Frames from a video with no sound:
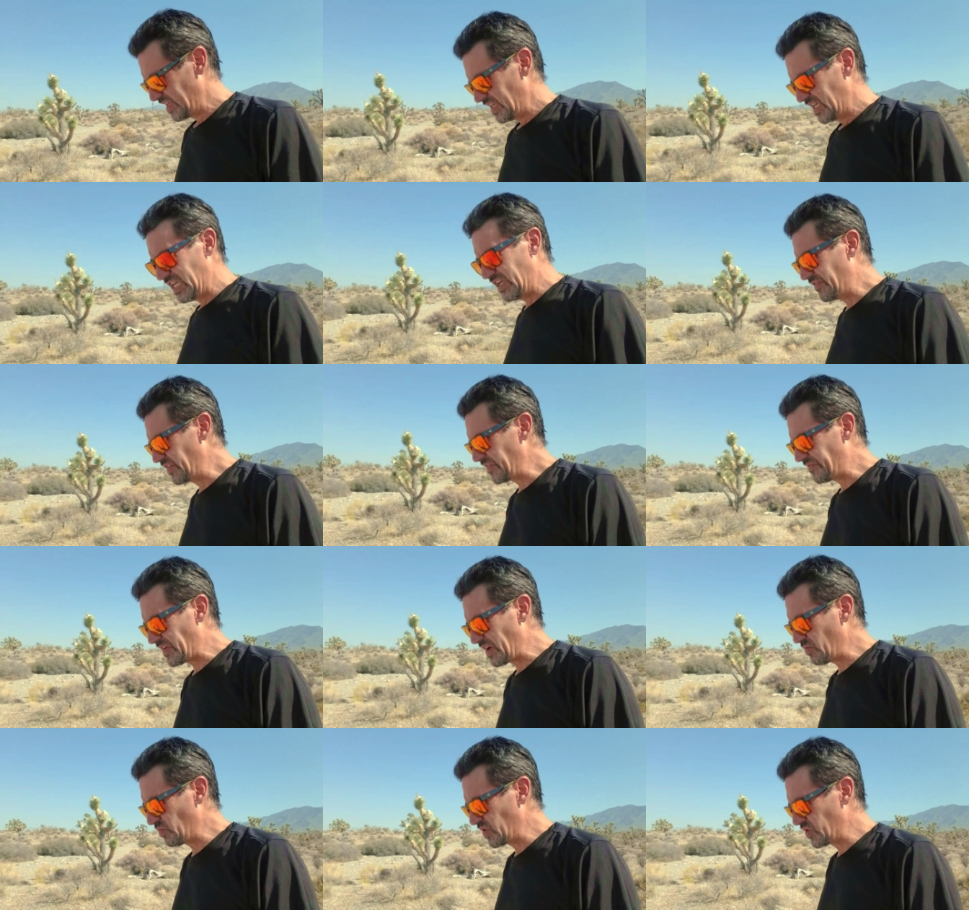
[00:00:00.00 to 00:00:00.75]
Even
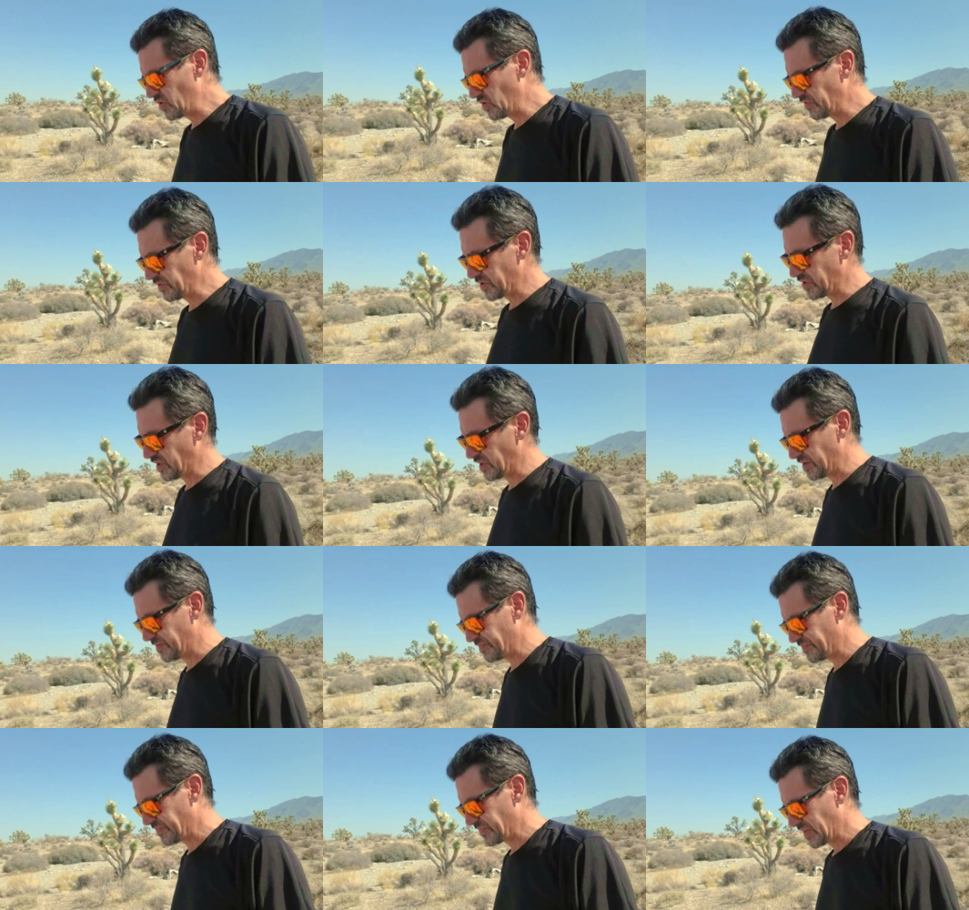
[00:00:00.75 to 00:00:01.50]
if I went over
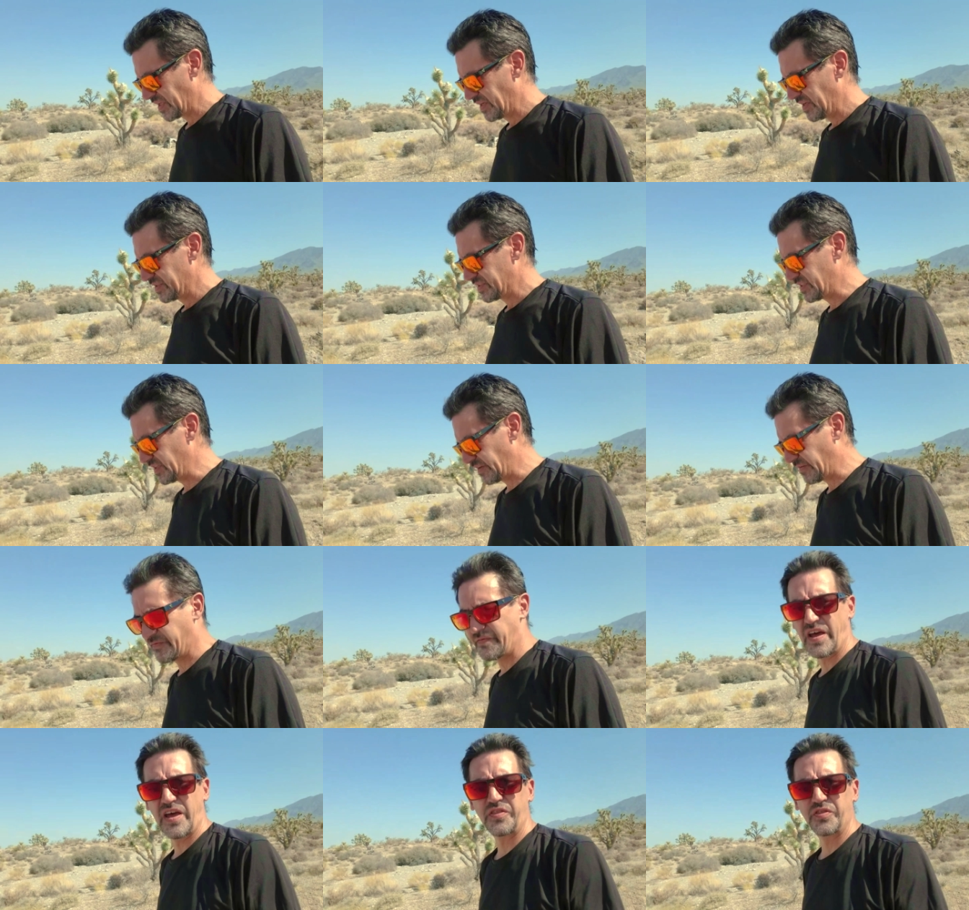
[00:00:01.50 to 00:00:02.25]
to
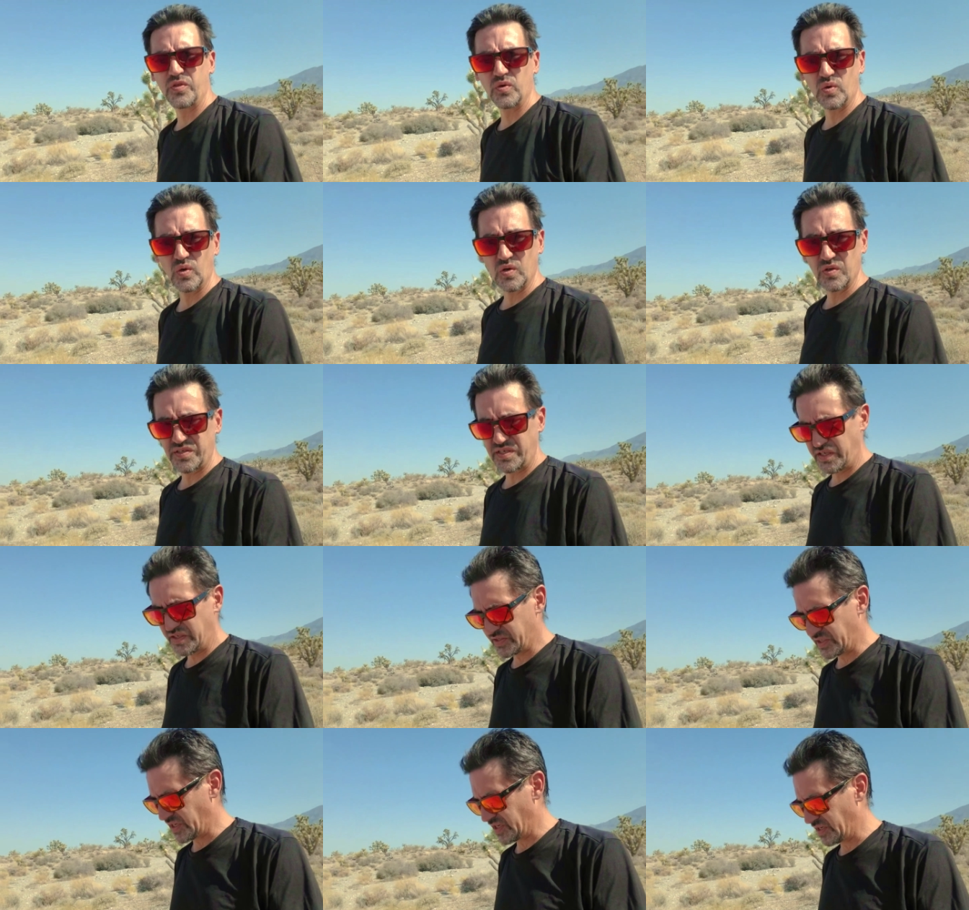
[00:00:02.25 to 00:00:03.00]
Fat Thor's,
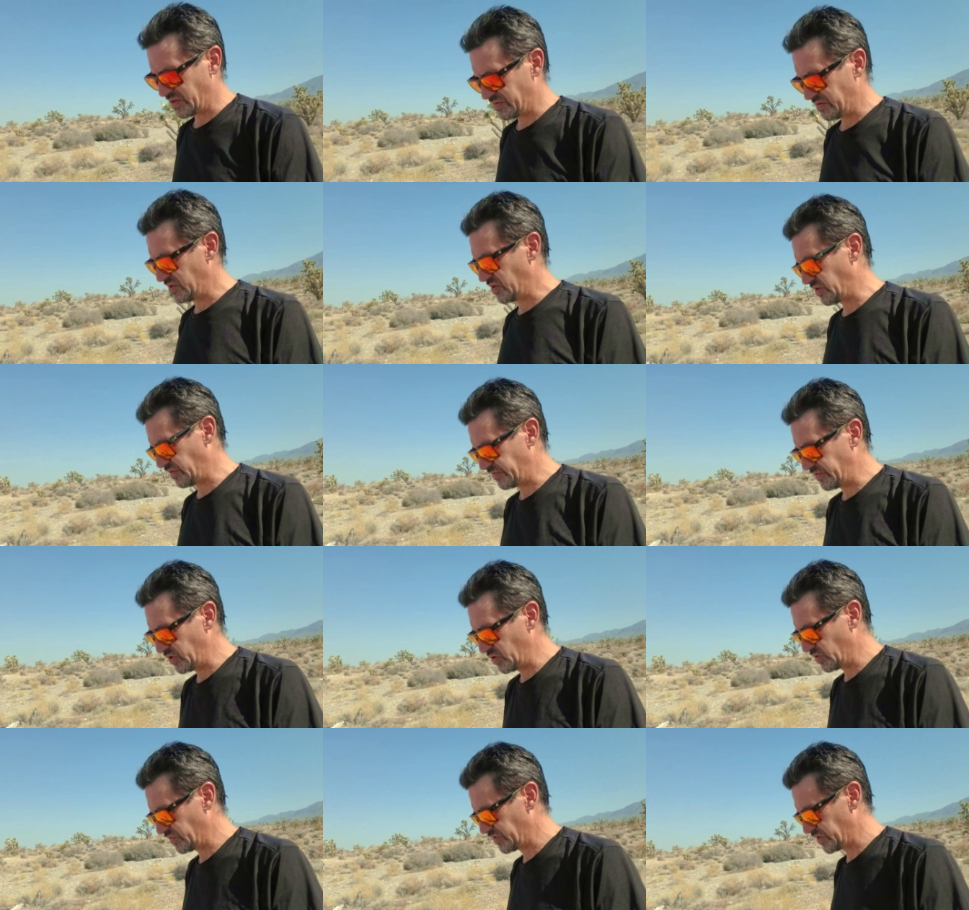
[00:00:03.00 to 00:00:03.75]
he's another
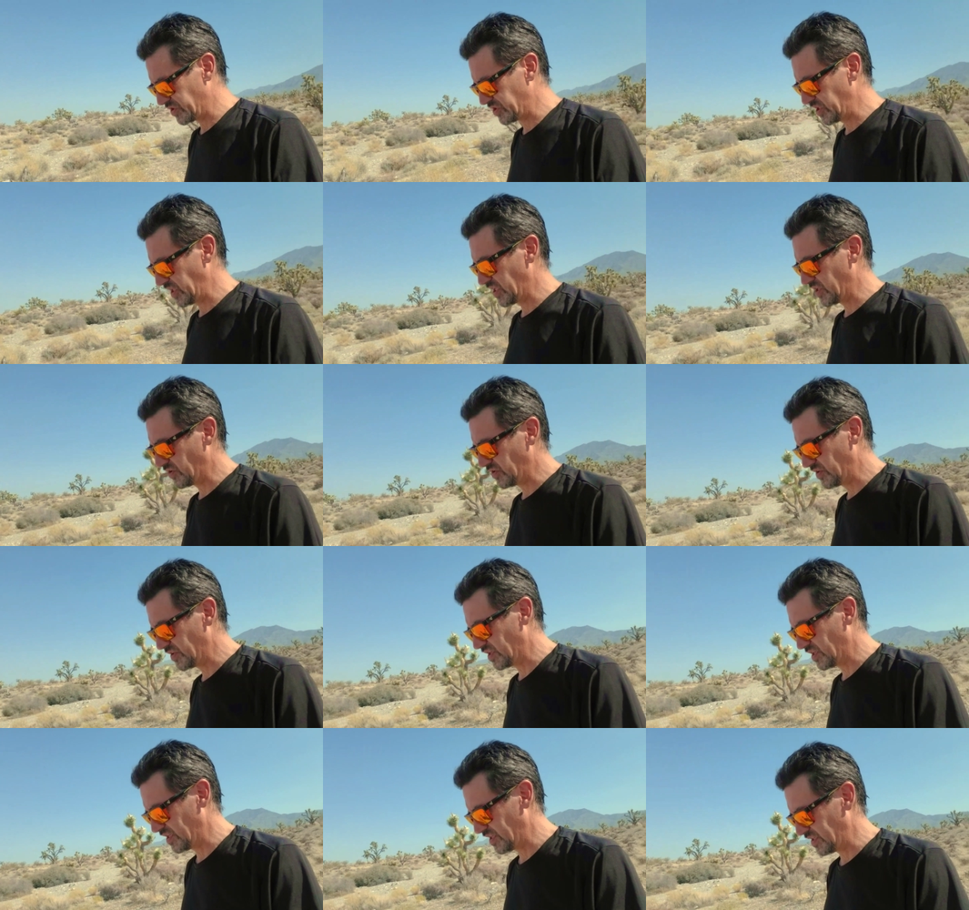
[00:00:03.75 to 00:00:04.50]
viewer of the channel,
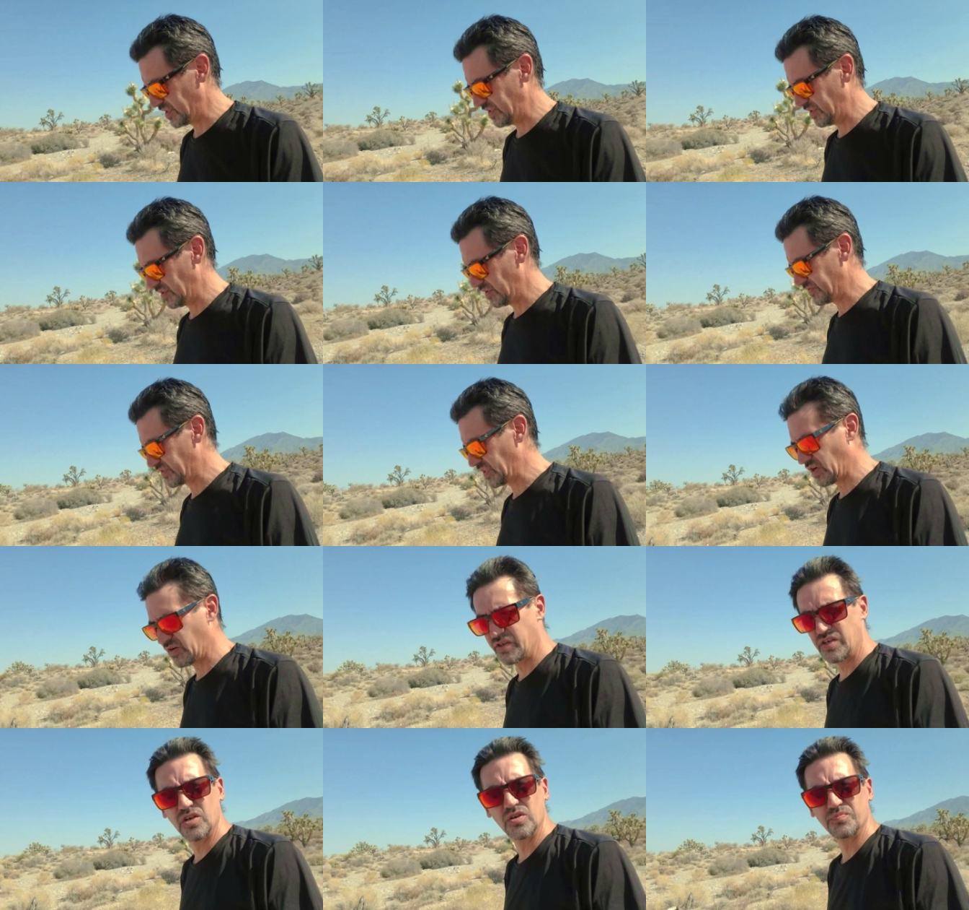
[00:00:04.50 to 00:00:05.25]
he lives
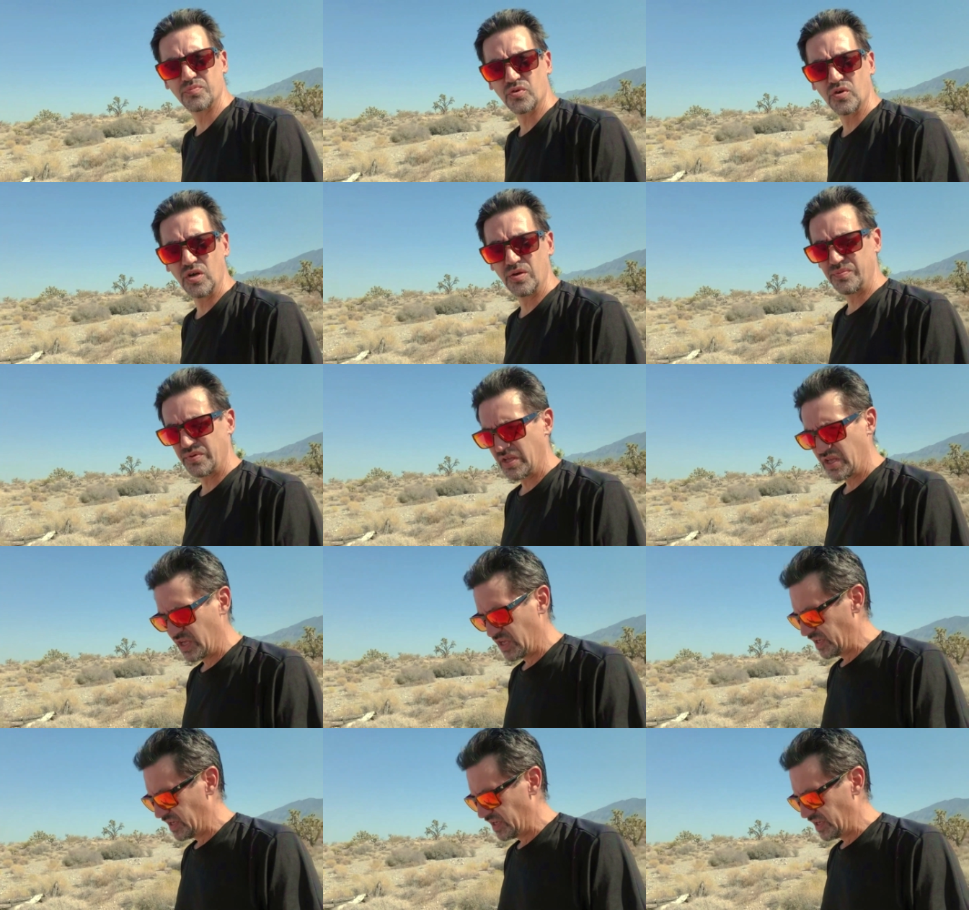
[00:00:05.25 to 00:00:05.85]
out here in Pahrump.